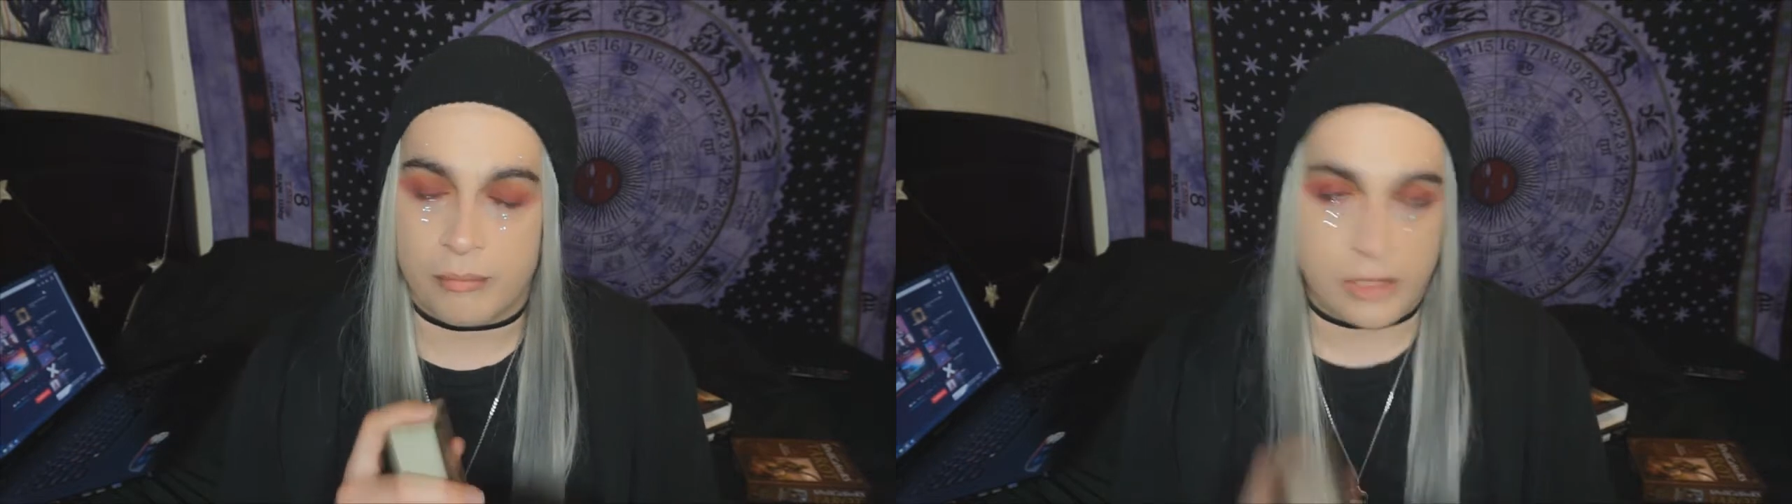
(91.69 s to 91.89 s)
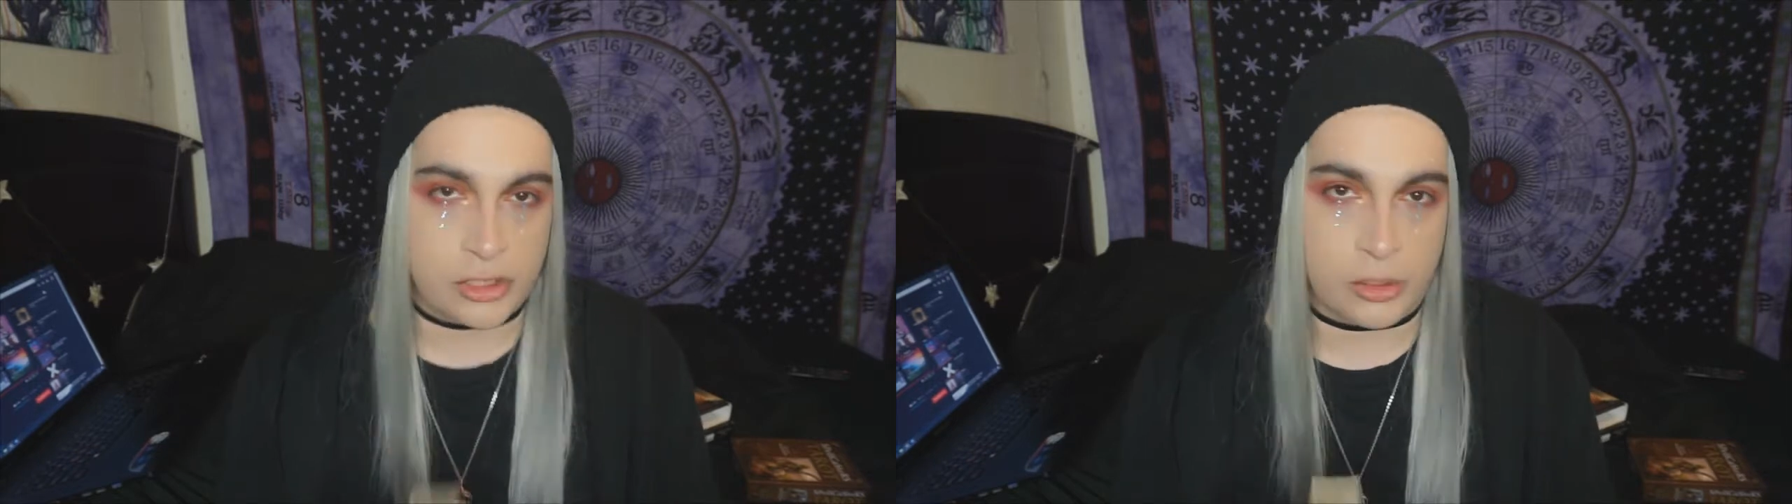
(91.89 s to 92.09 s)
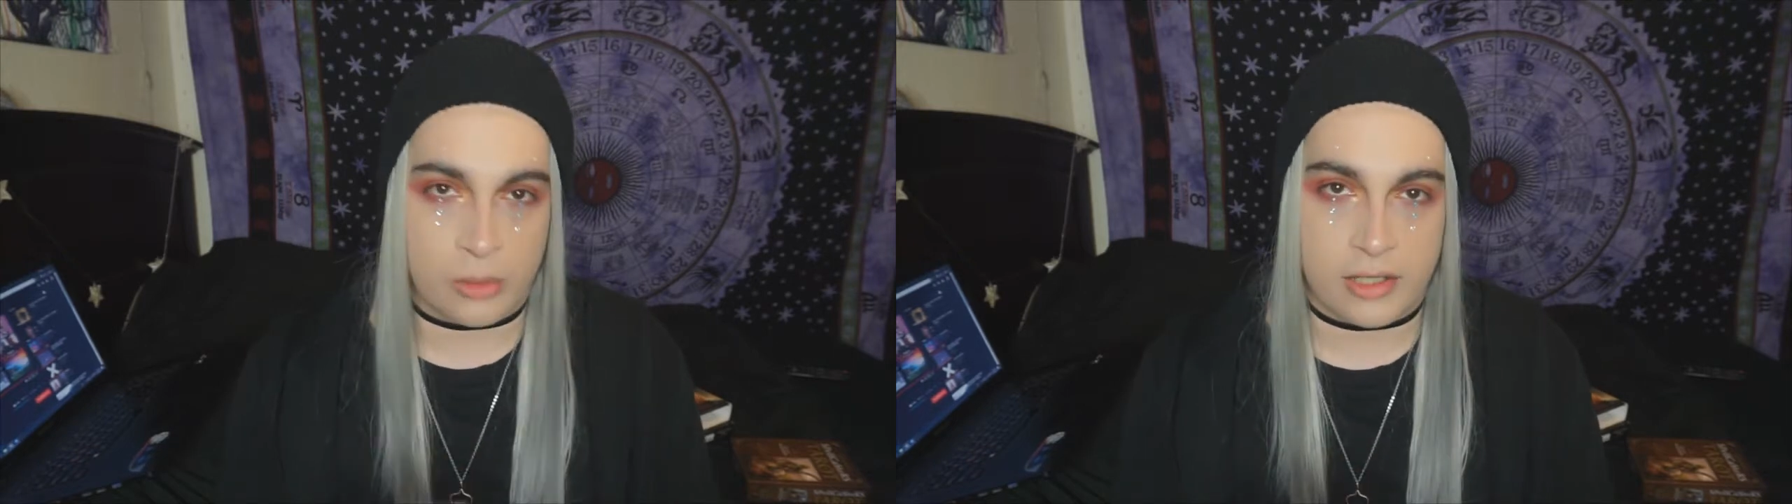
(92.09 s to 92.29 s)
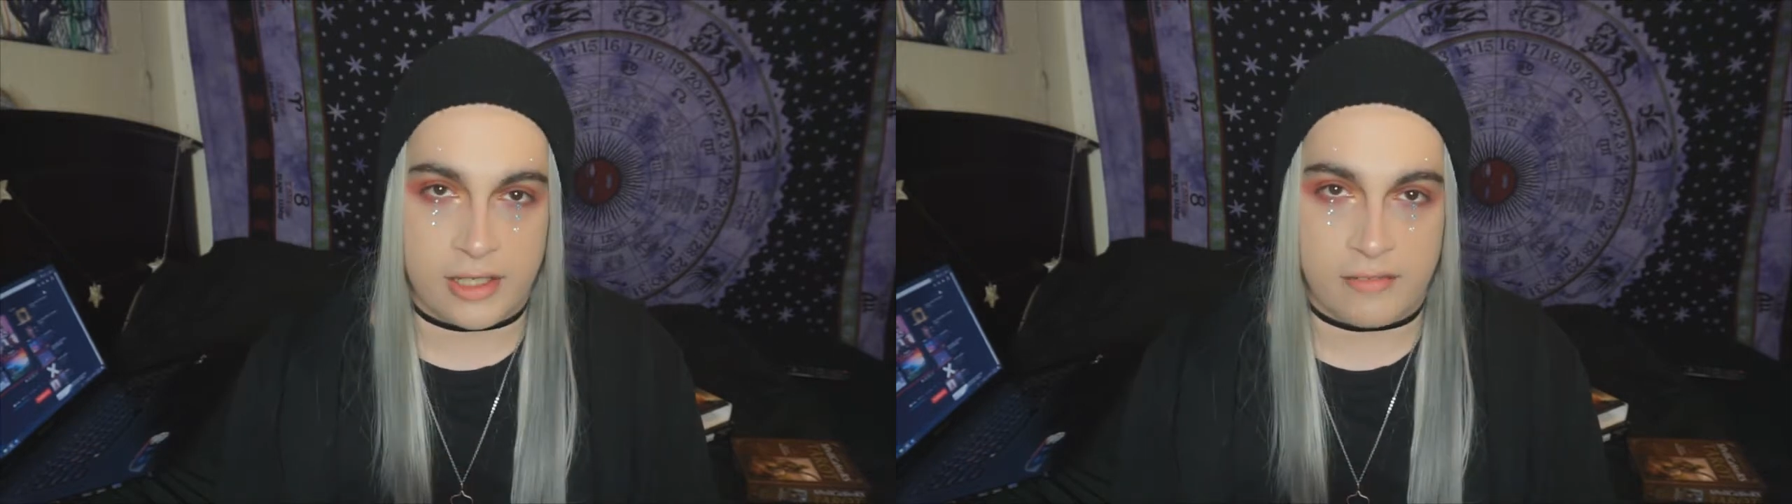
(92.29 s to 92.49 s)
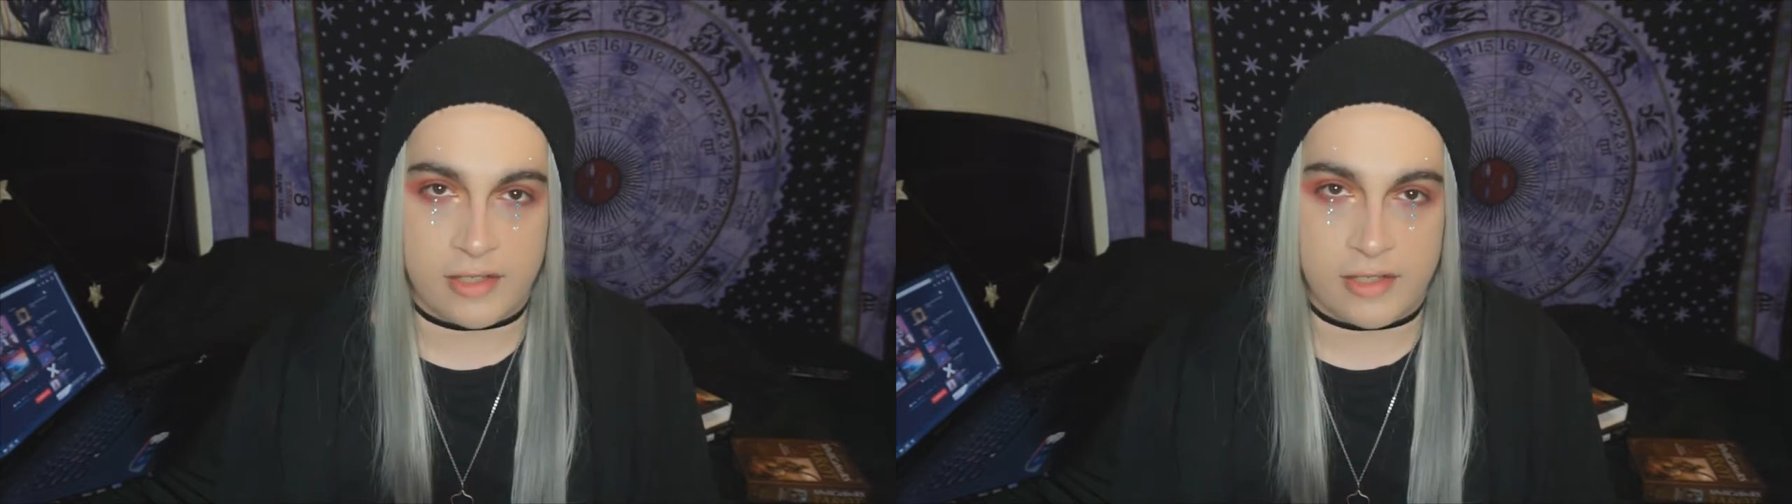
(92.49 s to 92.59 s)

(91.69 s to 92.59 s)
majority